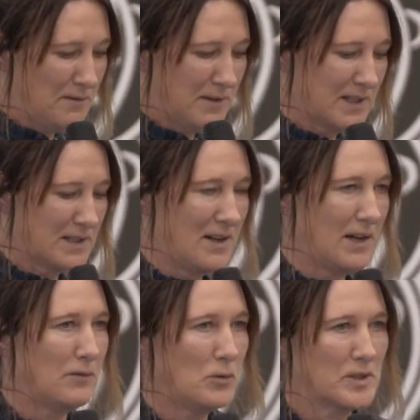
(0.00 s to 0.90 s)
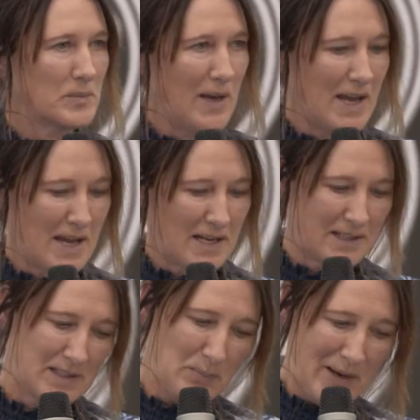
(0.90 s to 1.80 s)
things like
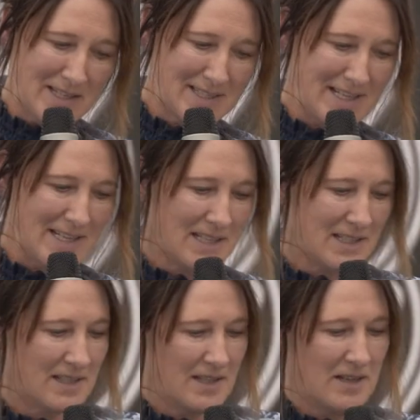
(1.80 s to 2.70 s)
forceback, spaceys,